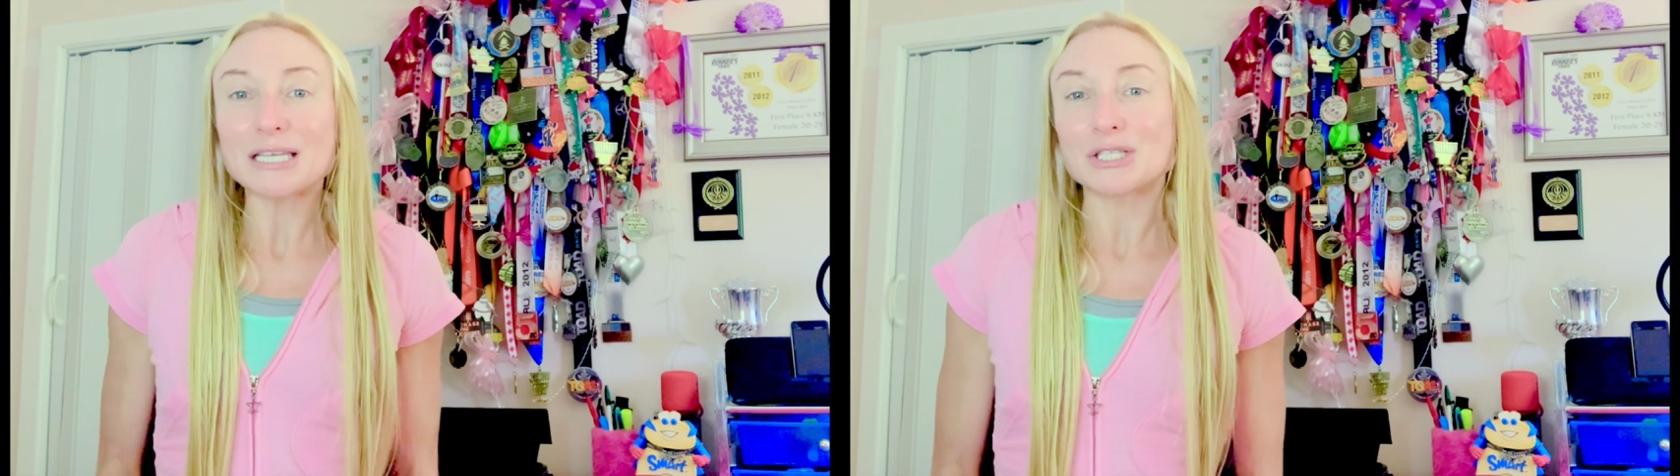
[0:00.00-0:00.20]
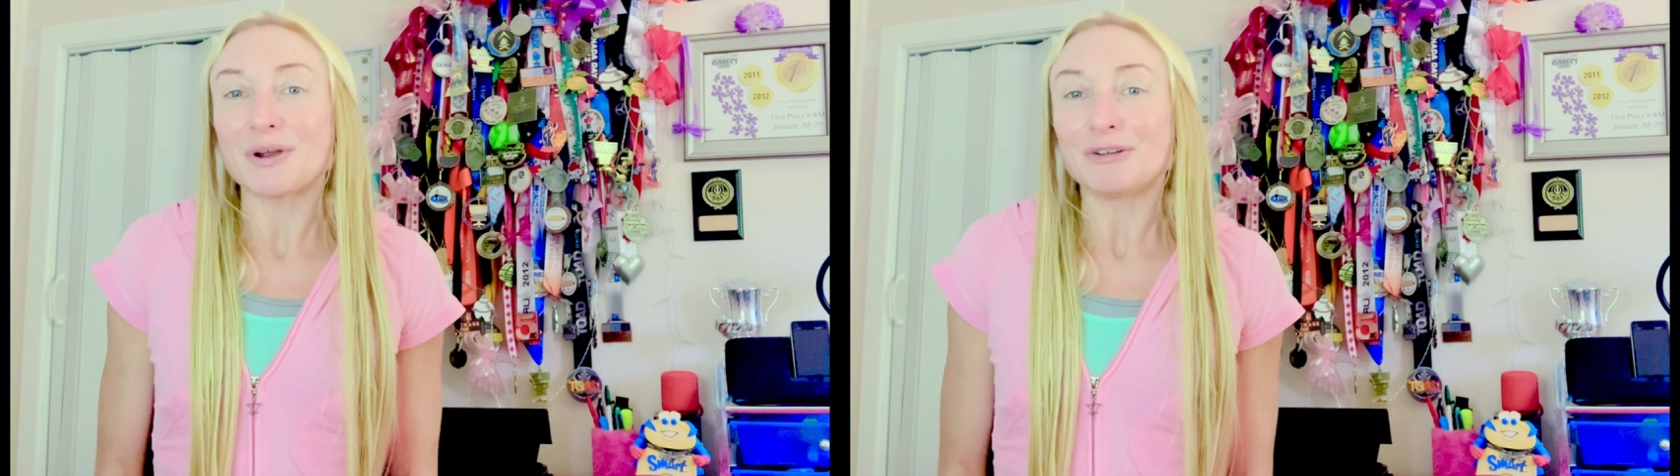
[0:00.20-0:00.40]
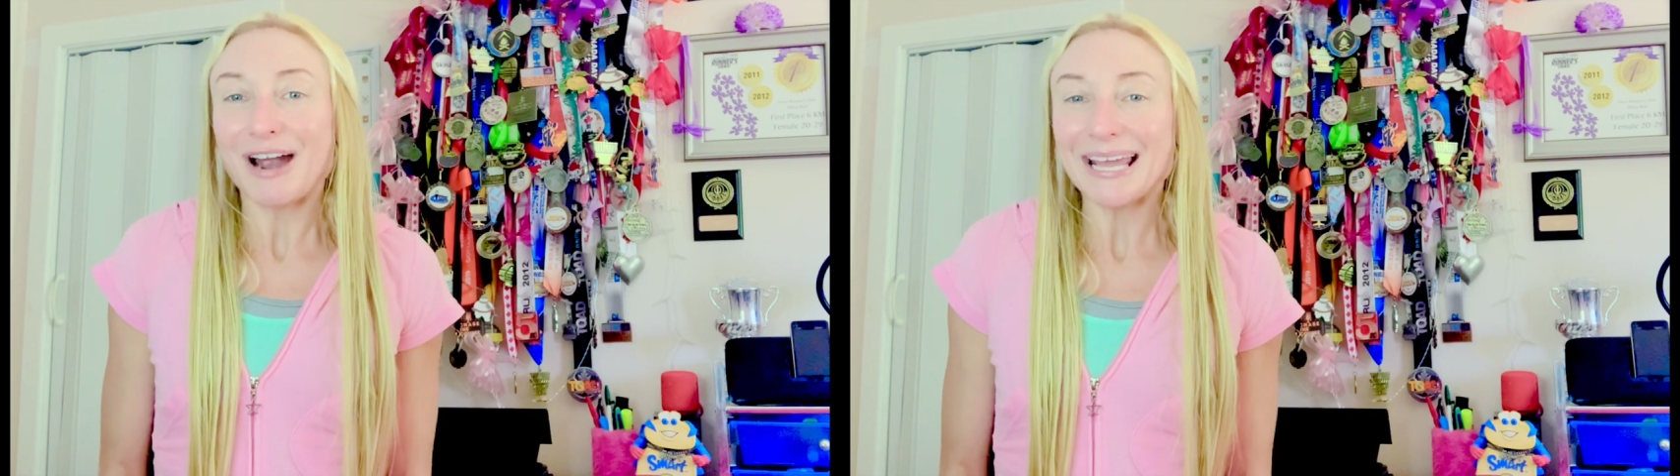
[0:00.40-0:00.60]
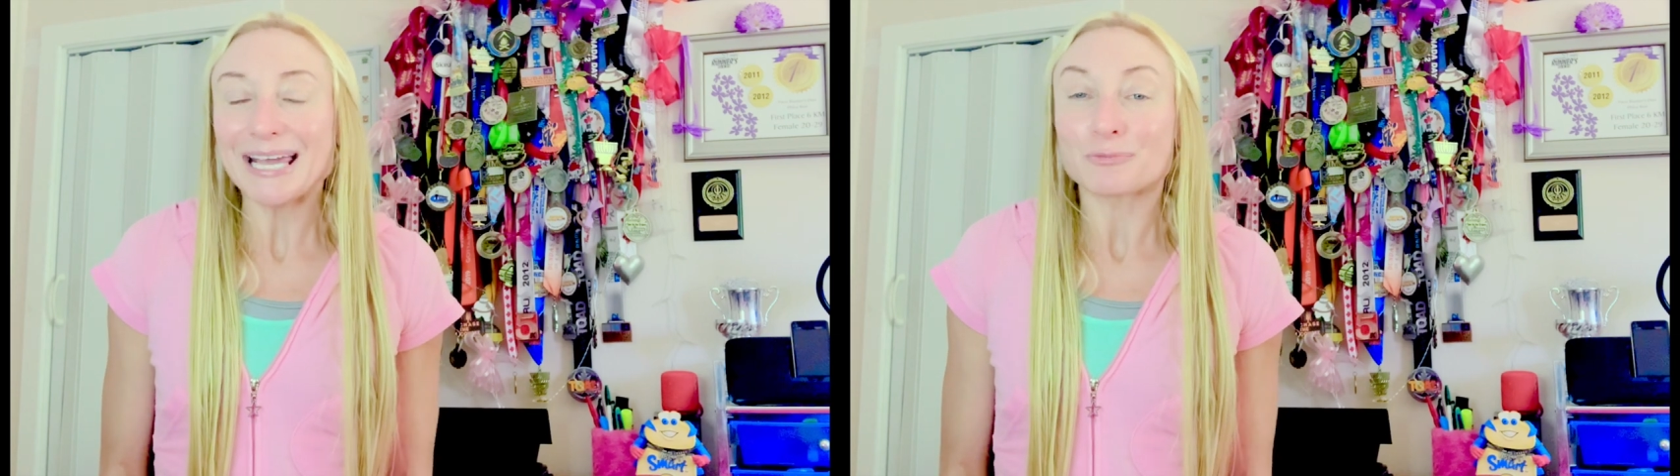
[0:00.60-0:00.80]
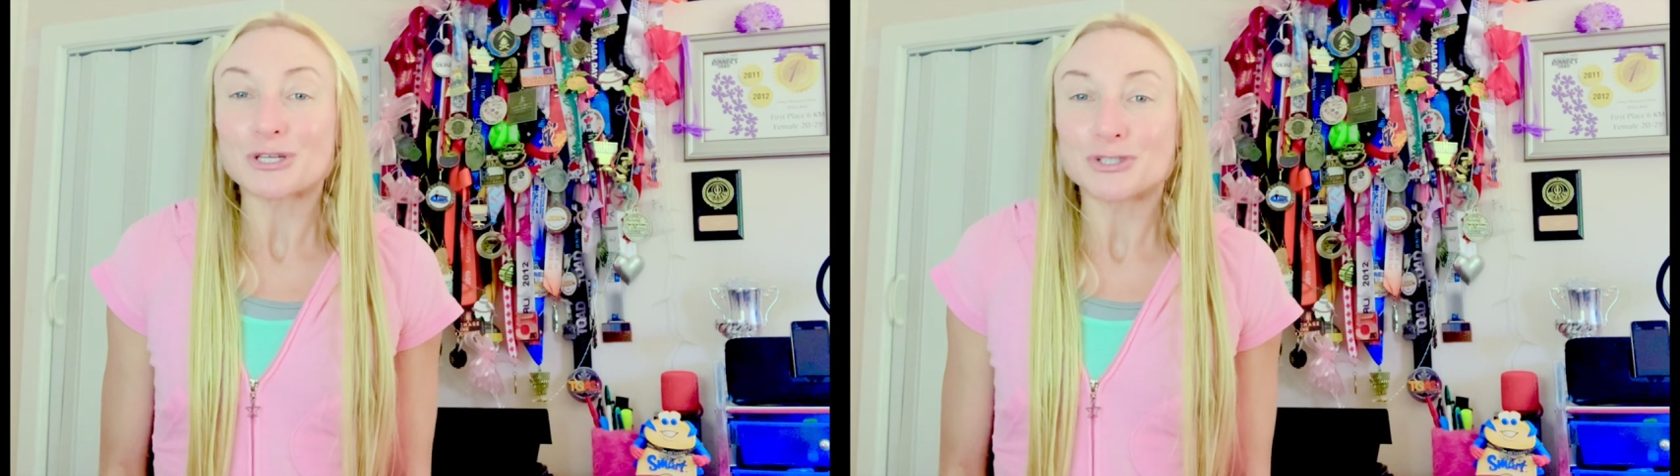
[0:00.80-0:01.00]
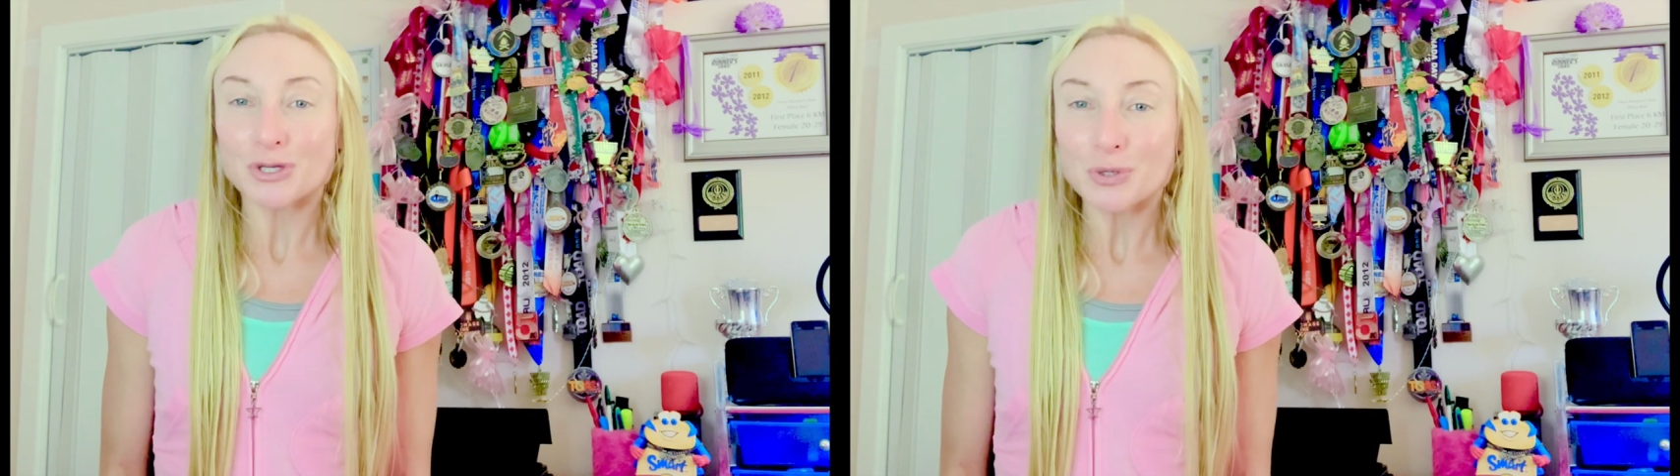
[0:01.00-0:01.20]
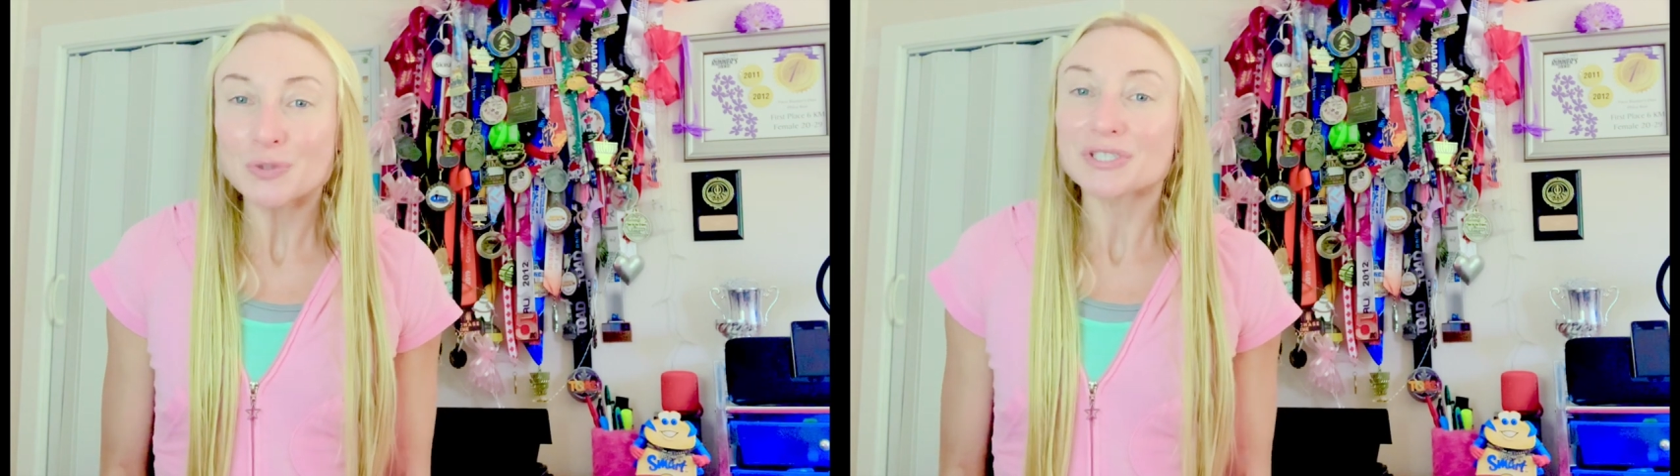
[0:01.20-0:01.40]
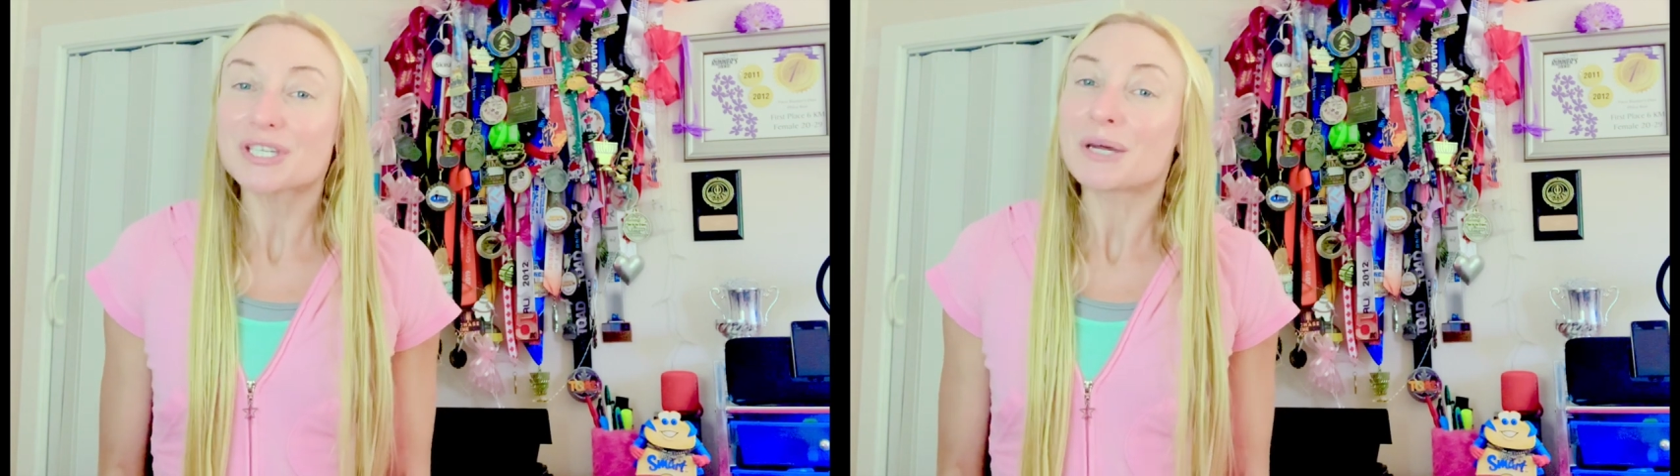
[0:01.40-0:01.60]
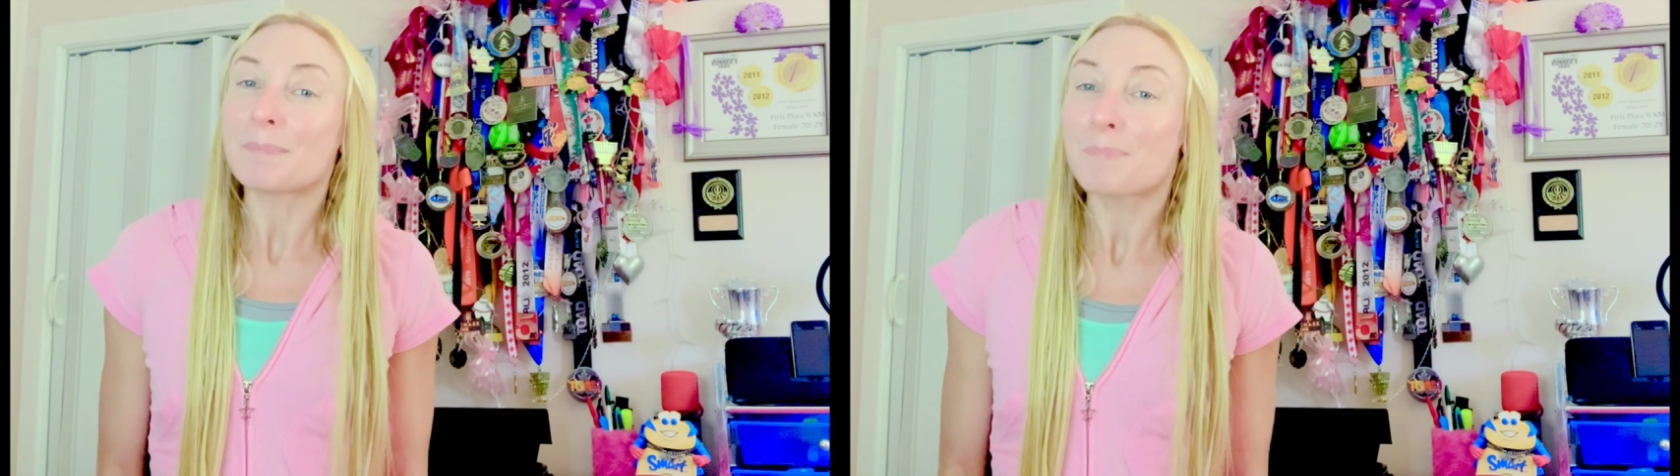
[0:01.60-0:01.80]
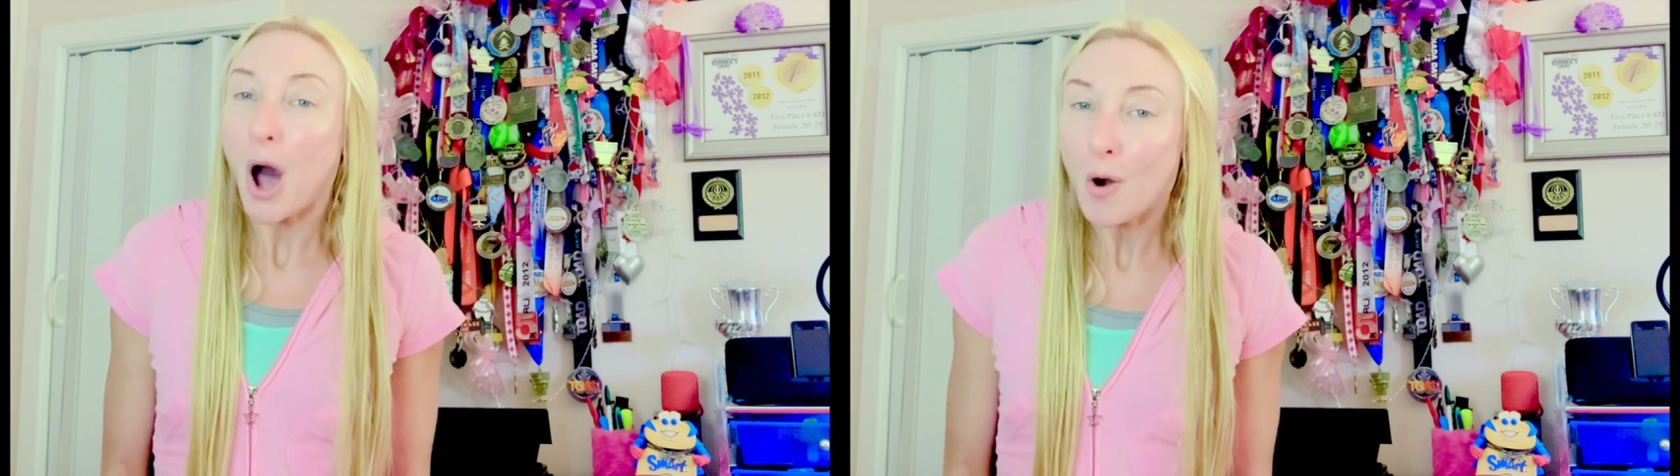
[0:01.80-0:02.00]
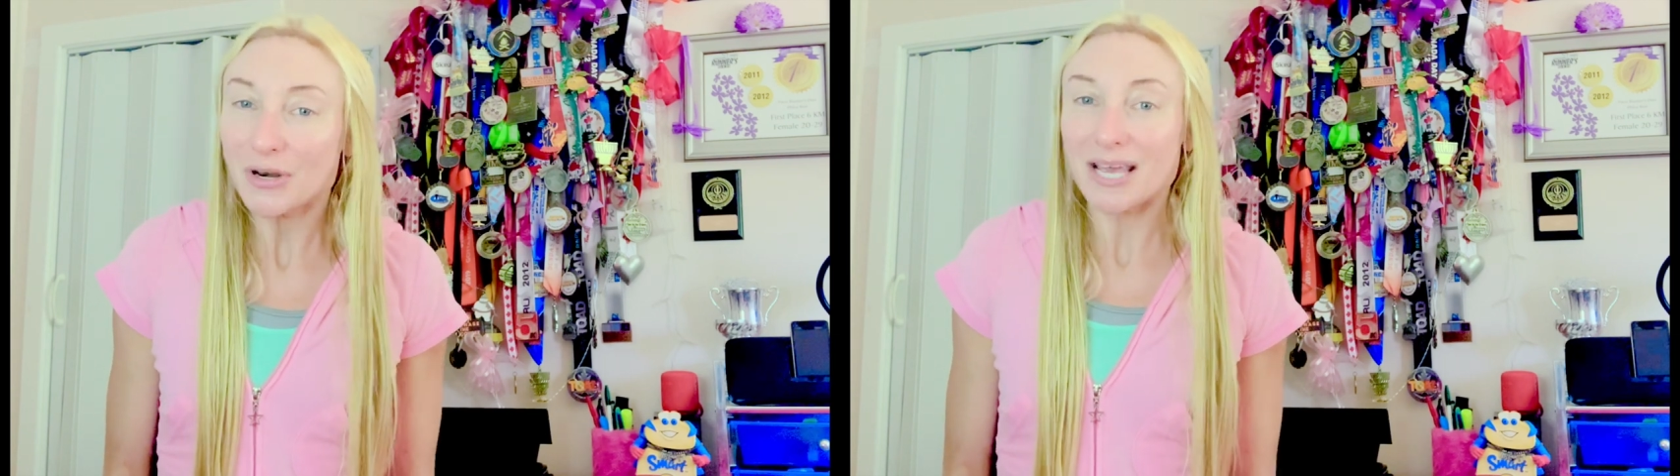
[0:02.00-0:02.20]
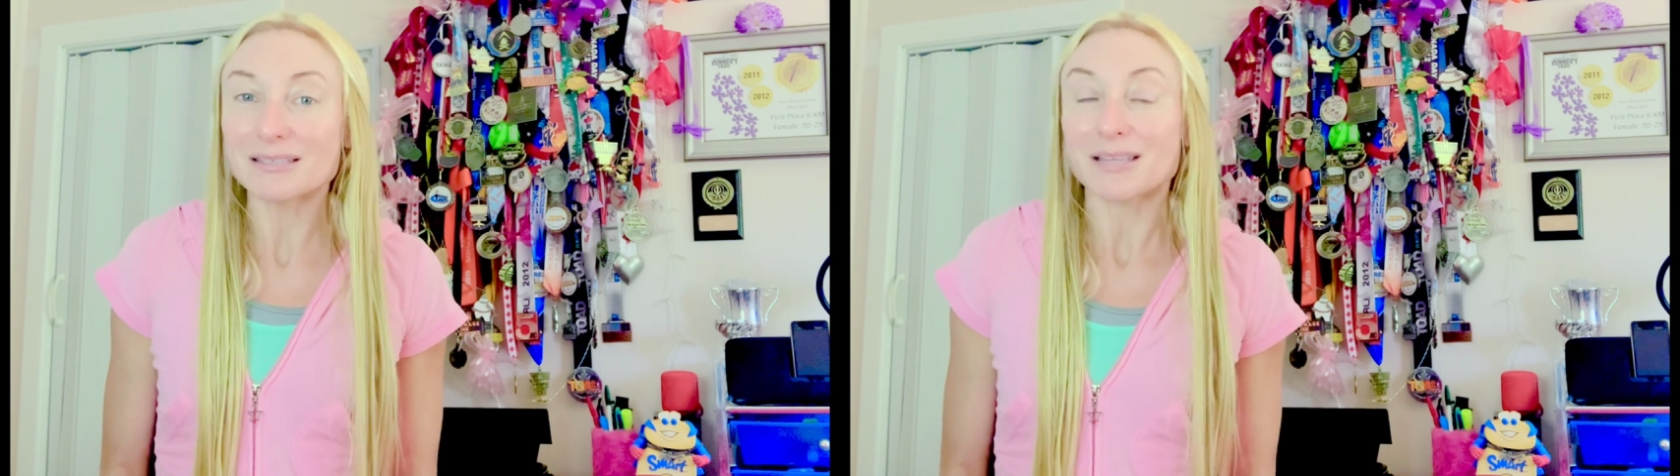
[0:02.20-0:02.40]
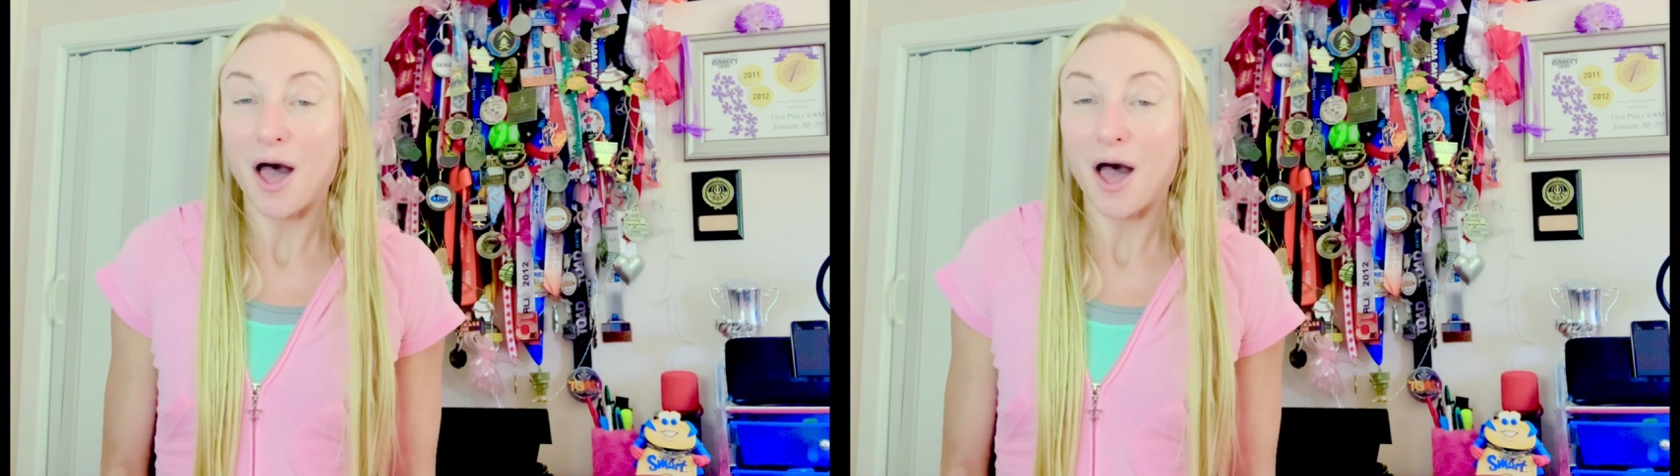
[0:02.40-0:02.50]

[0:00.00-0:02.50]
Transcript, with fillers: during running reduced components